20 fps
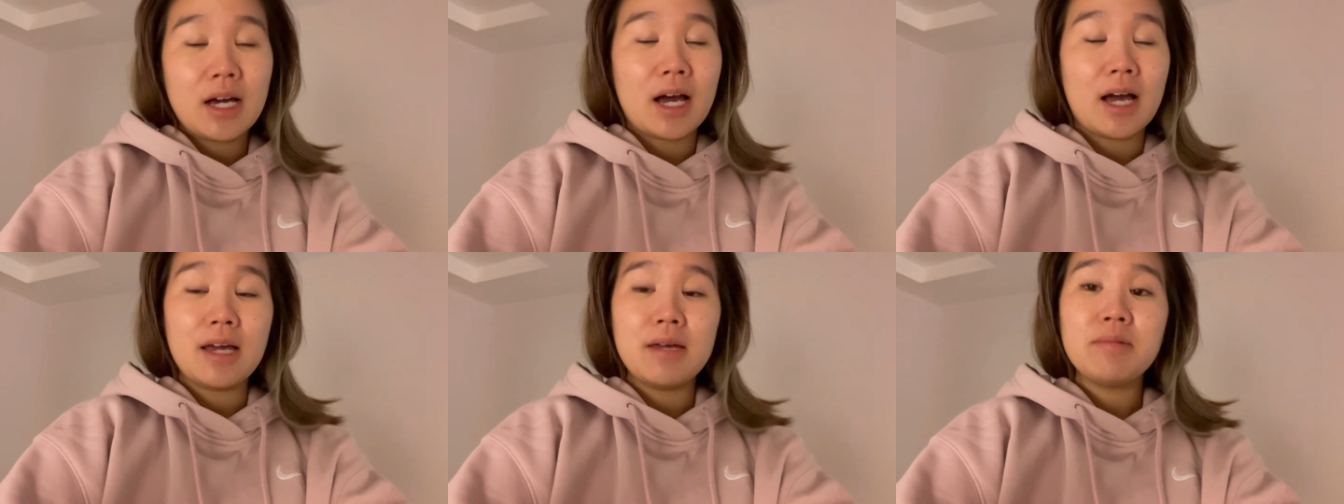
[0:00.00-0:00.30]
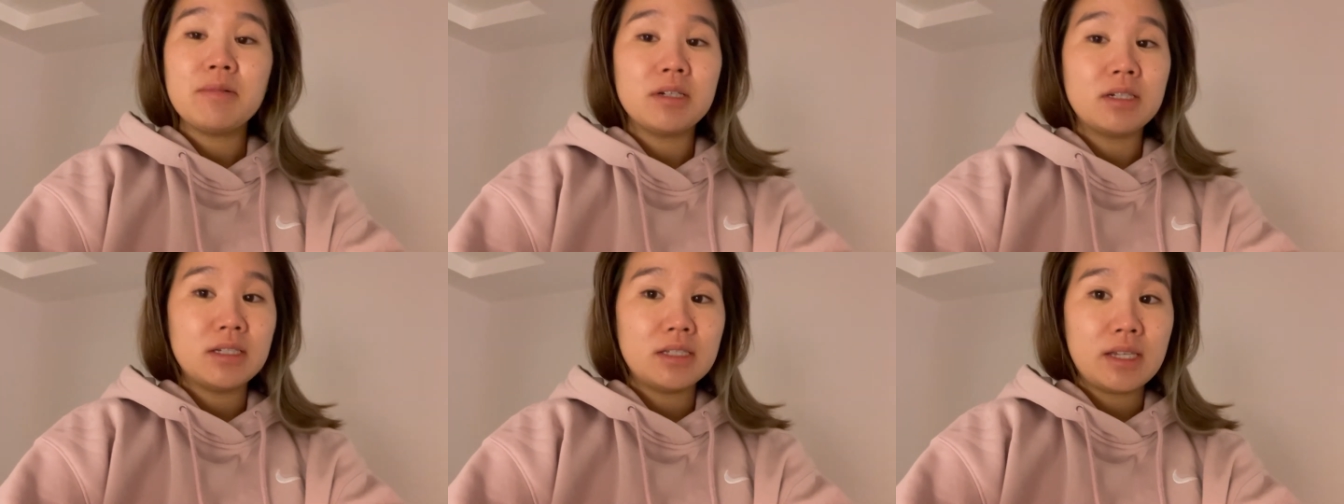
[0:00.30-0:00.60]
I
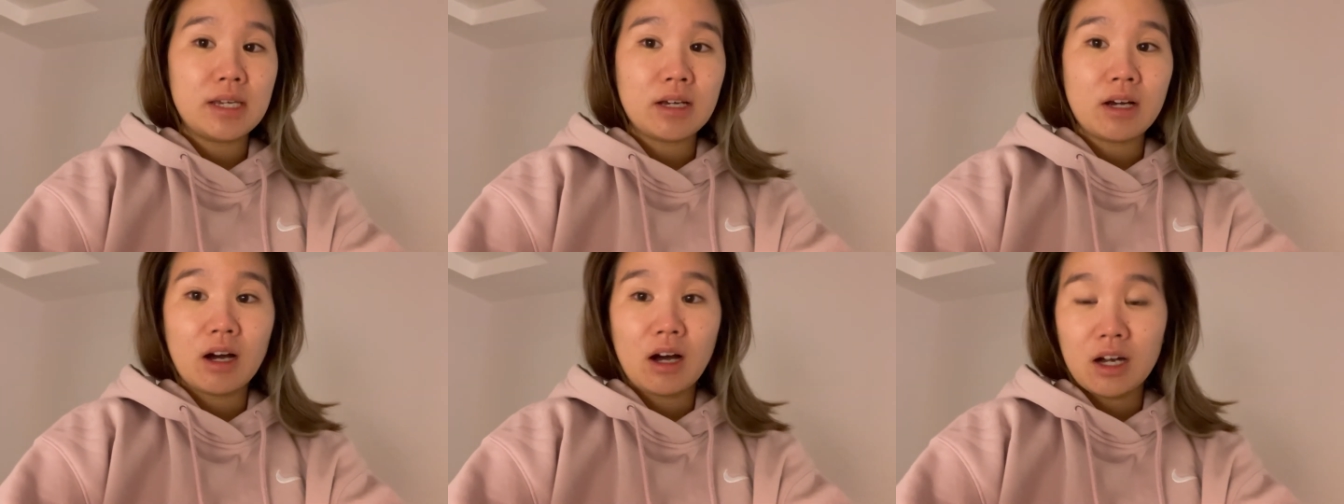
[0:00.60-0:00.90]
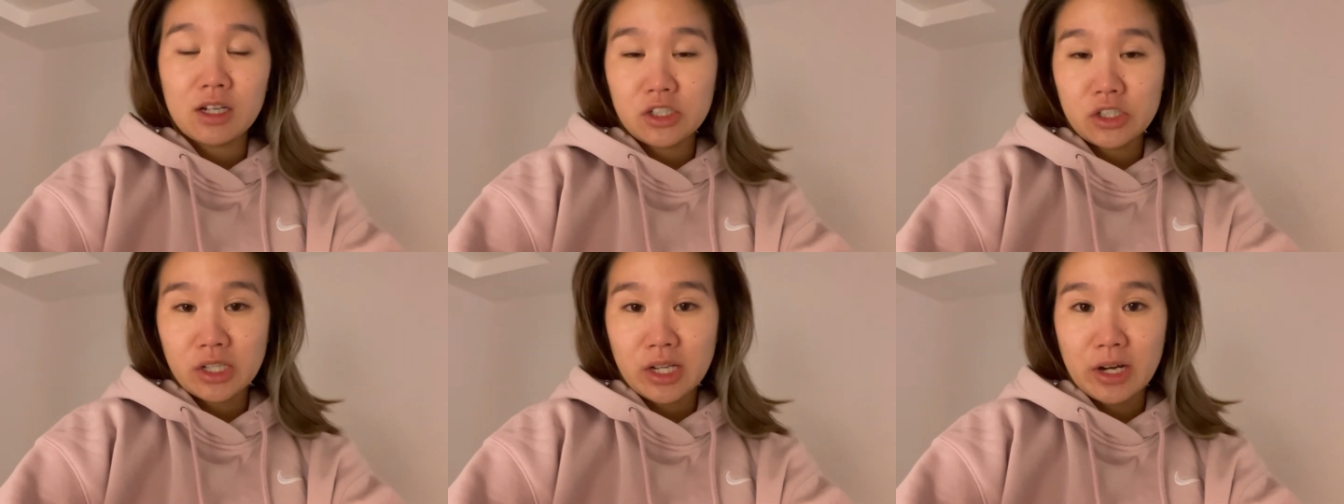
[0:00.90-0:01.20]
am gonna take a
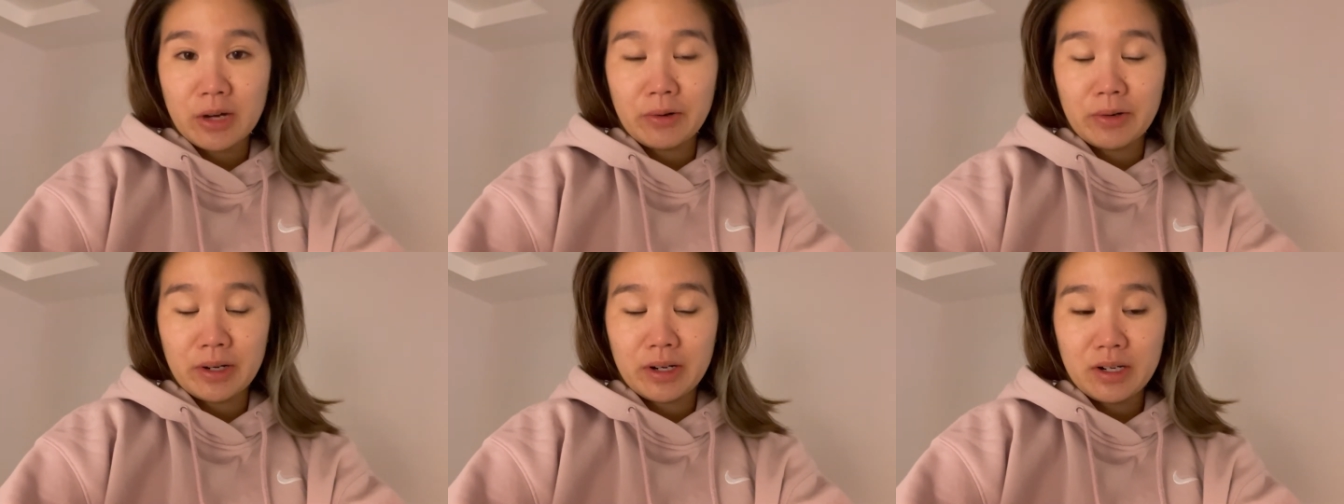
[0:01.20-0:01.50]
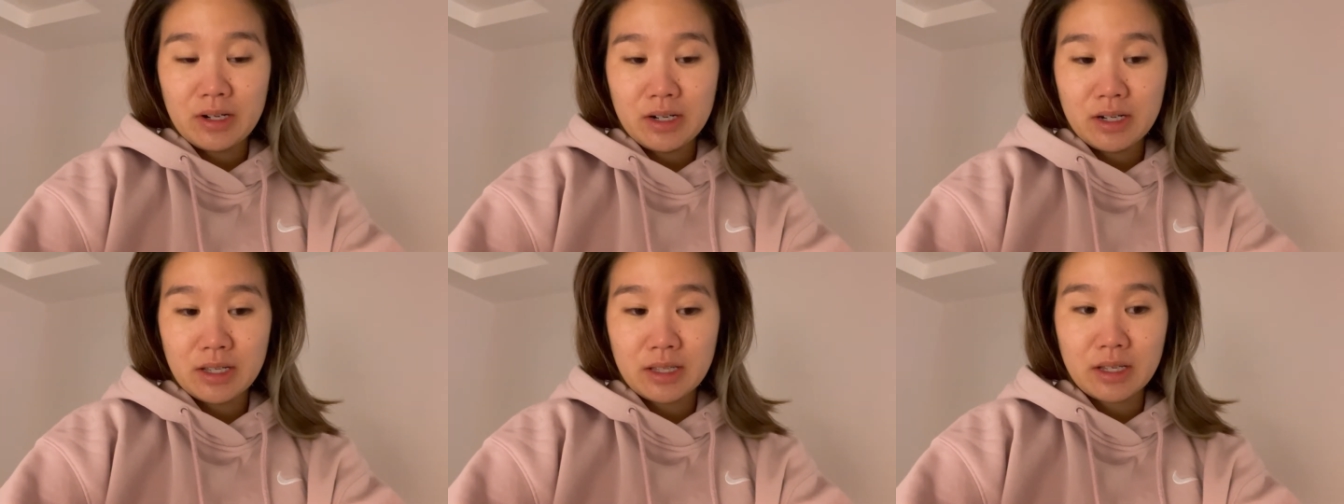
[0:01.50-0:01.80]
hot
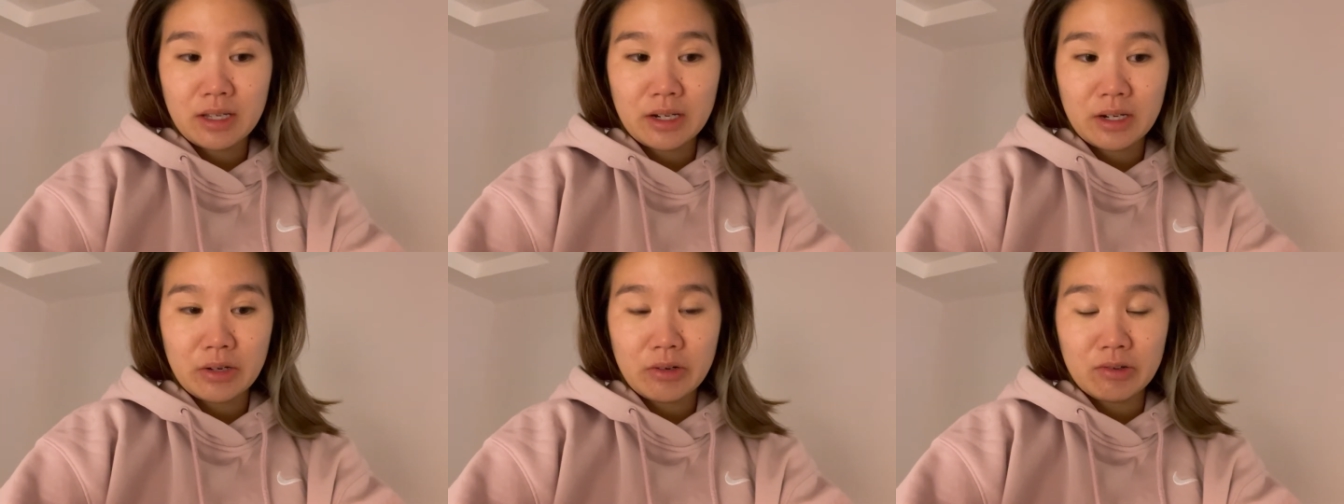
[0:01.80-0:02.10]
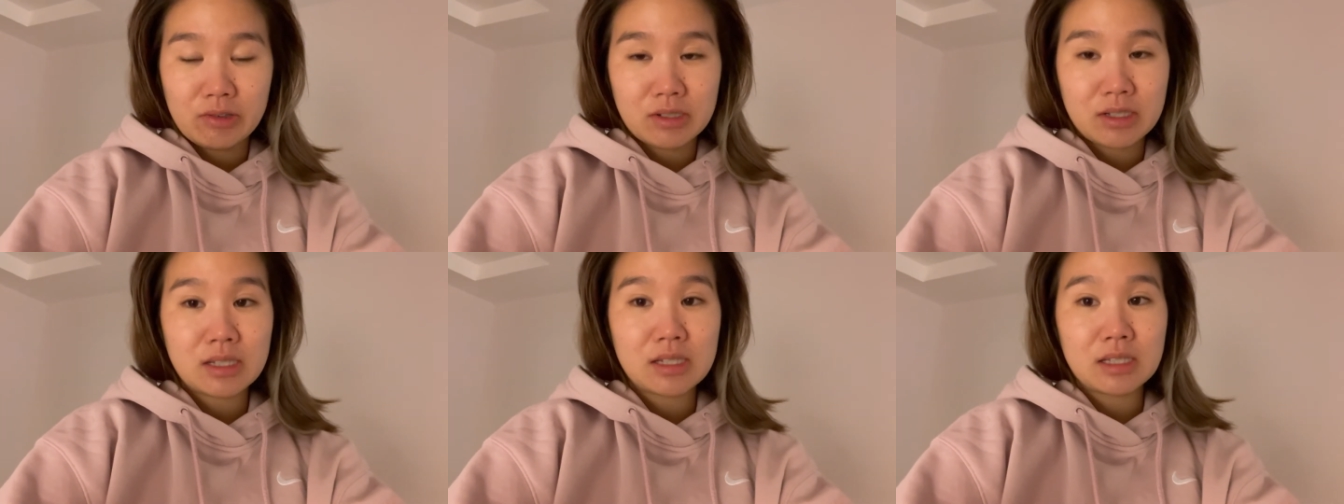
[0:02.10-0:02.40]
shower and then
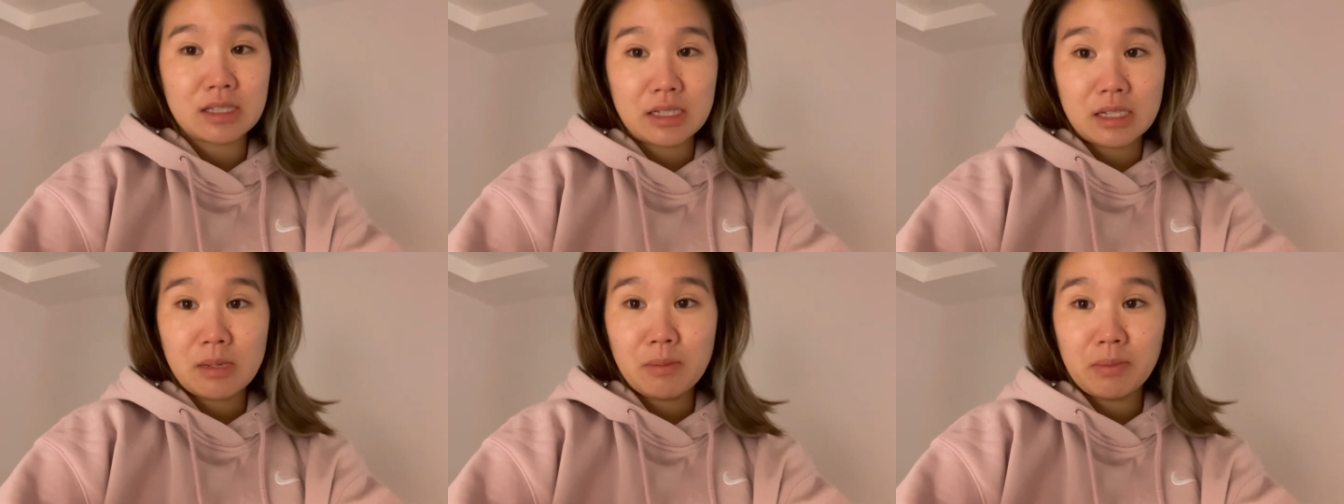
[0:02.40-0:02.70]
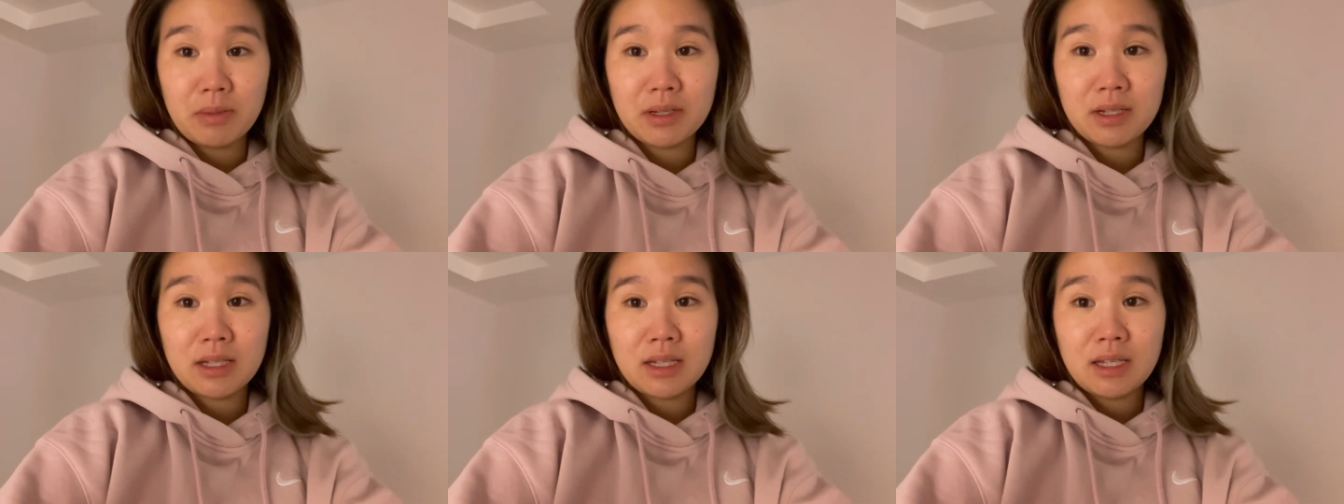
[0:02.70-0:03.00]
go to sleep.